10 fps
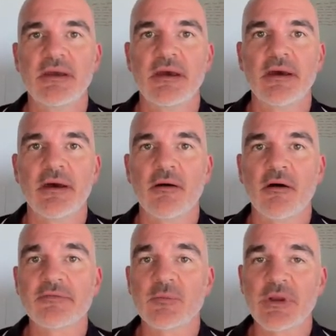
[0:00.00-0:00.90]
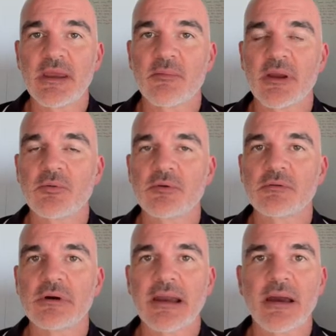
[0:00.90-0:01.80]
Often we get
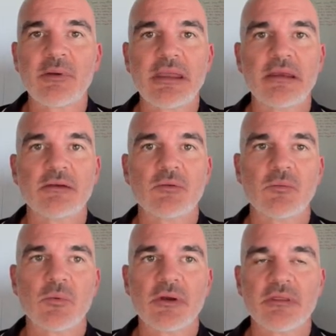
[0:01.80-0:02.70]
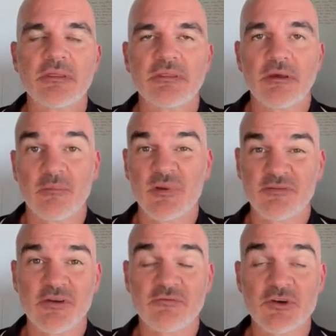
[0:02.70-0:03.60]
people coming in with a bit of
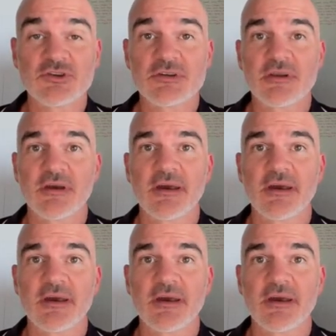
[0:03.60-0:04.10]
confusion.